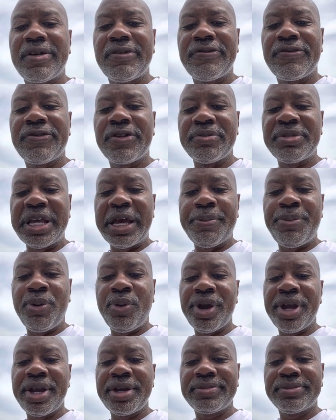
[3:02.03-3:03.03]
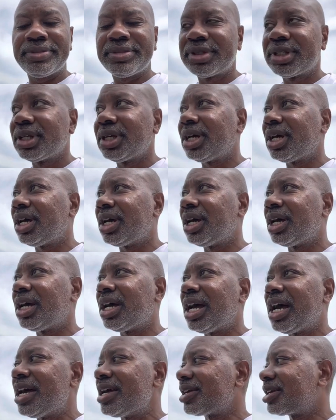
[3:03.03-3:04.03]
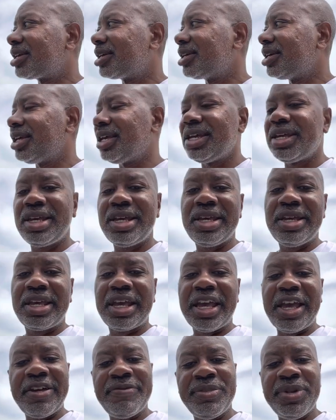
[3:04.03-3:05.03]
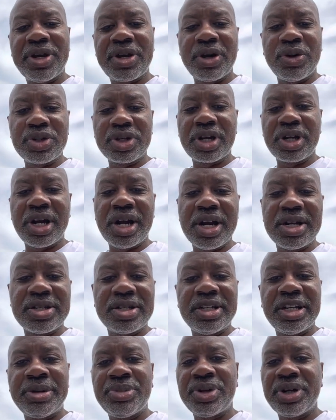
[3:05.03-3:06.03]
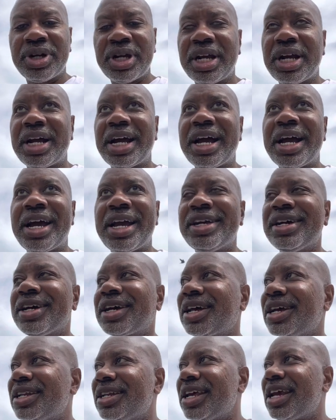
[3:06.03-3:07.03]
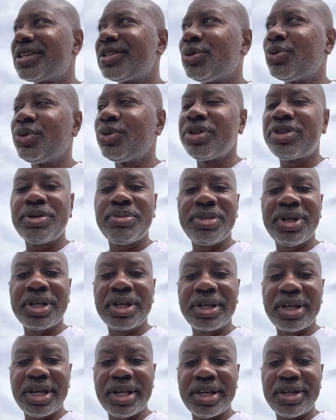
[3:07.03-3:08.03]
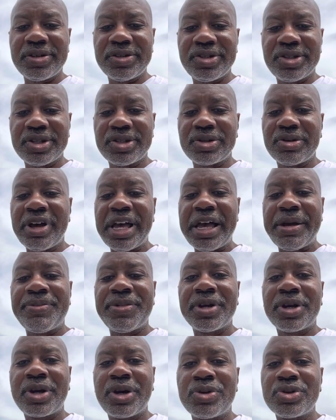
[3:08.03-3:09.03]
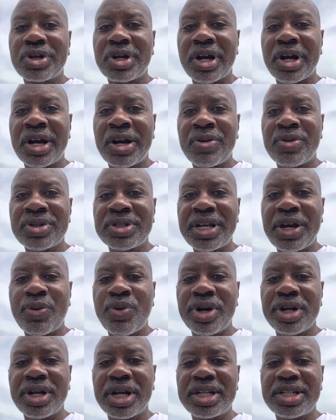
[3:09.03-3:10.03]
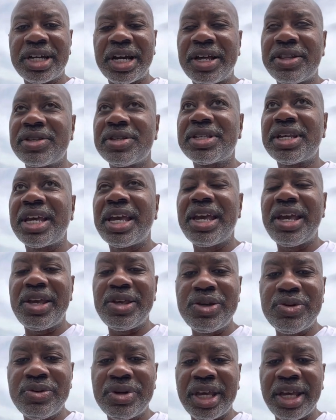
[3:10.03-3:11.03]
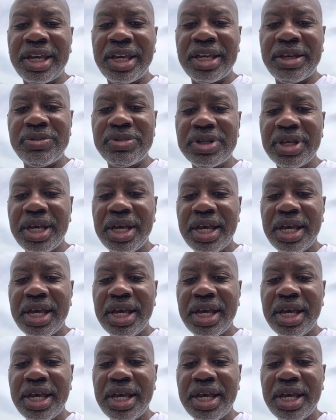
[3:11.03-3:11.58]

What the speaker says: from that point, he gave me Coach Gard's number. I connected with him, and just so happened Coach Gard was at one of Jonathan's AAU games,